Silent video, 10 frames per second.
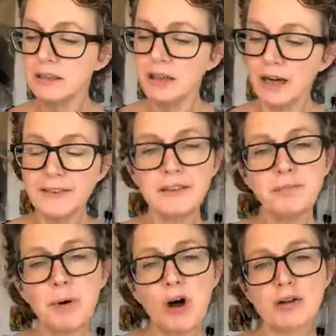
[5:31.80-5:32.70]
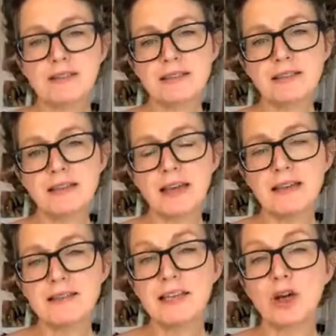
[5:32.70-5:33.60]
And this box
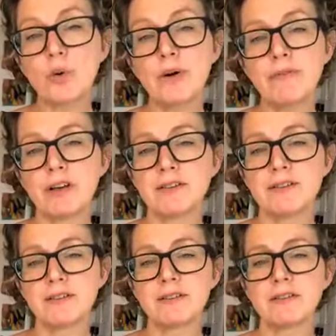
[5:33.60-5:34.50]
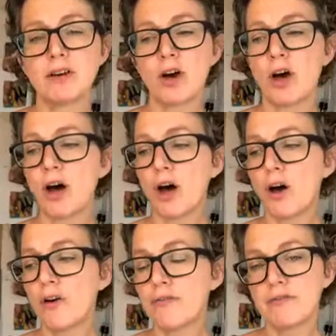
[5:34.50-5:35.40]
is the equivalent
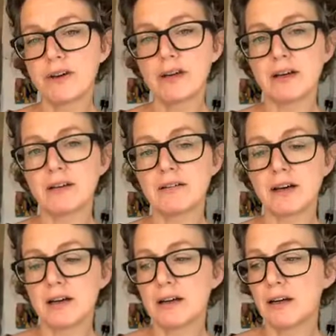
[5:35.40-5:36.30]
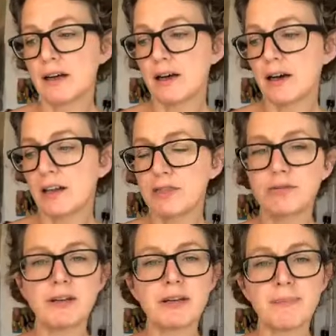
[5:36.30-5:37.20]
of a
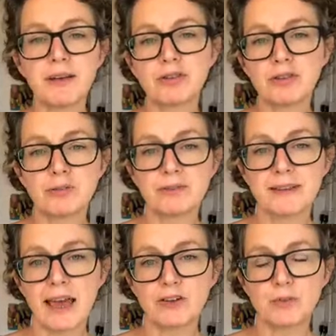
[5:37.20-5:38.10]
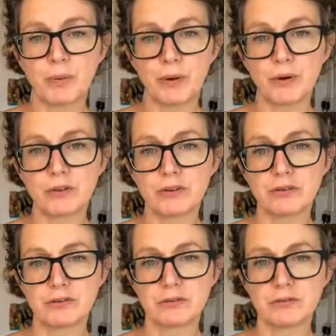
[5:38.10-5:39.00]
3-dimensional sketchbook
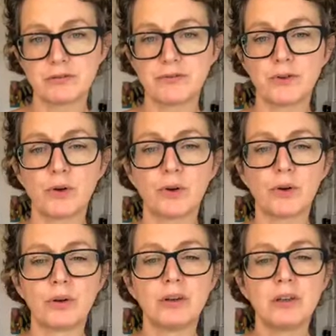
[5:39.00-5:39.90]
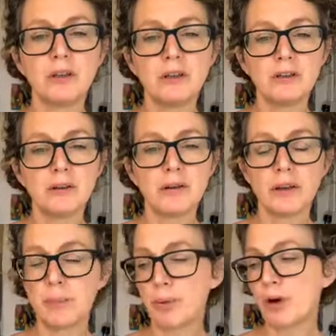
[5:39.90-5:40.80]
for
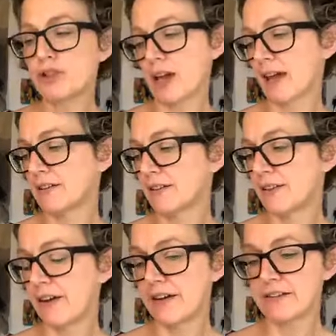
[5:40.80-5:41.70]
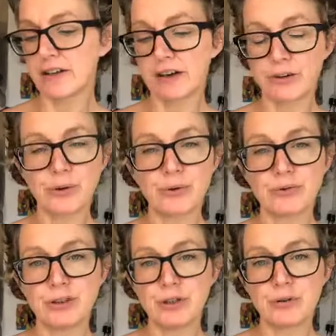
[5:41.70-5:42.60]
the project that I called
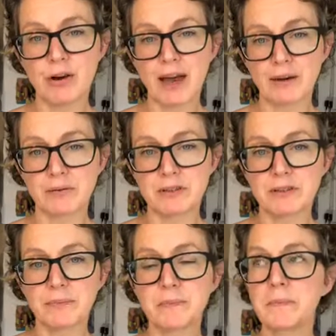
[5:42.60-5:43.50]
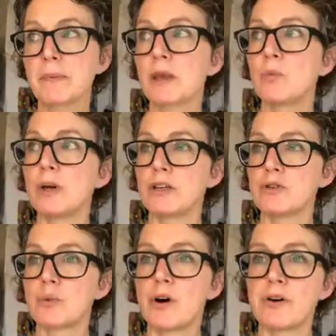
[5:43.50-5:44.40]
New Grounds,
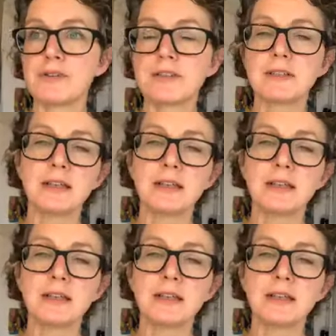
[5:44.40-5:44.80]
which was